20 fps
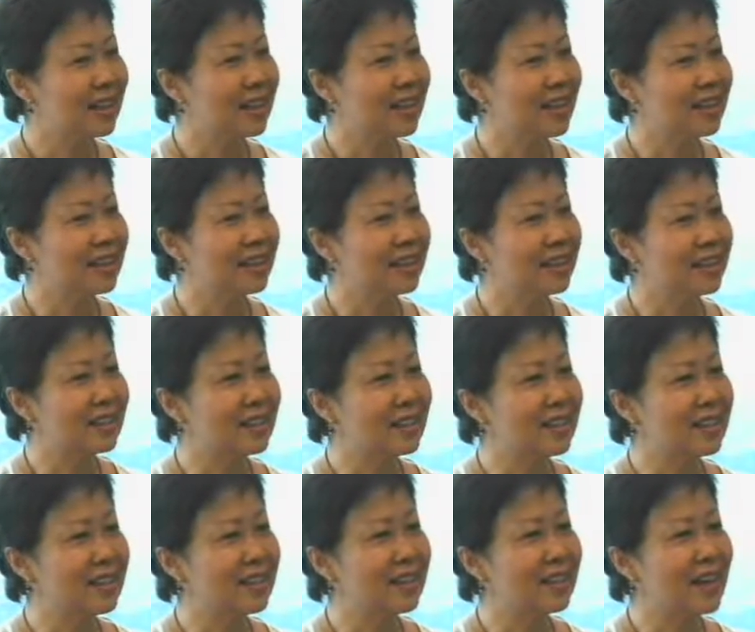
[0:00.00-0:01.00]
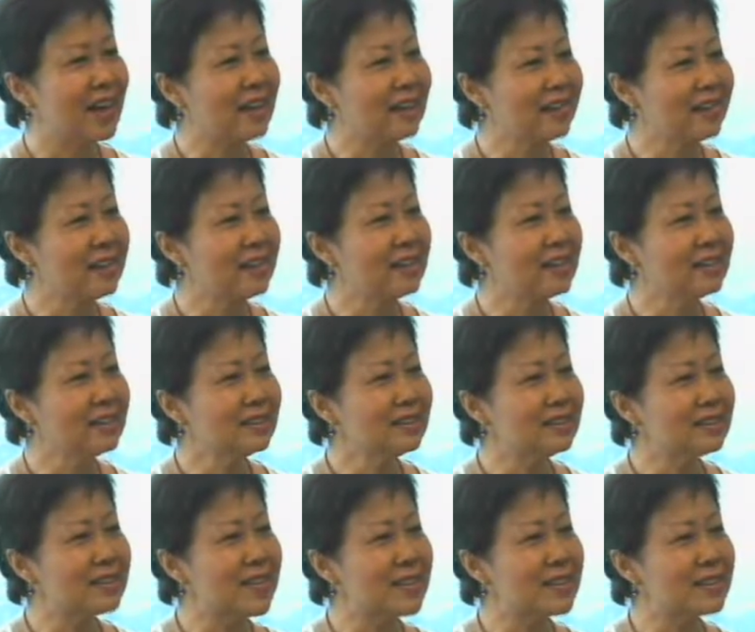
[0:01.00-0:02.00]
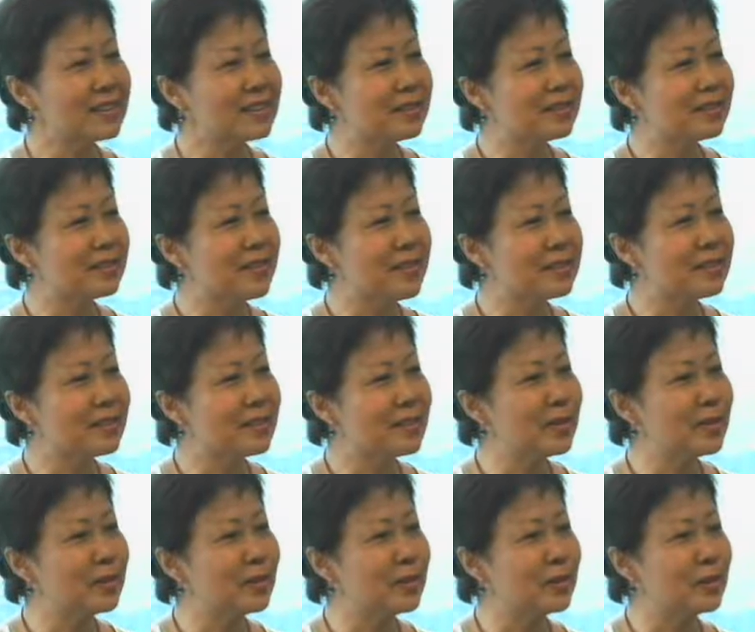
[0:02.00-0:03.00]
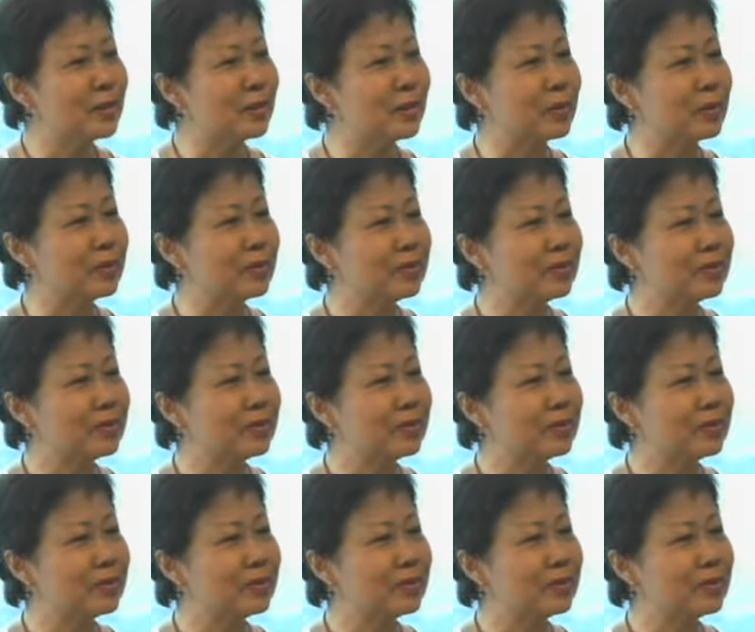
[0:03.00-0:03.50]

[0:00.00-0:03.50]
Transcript: And I think that's due to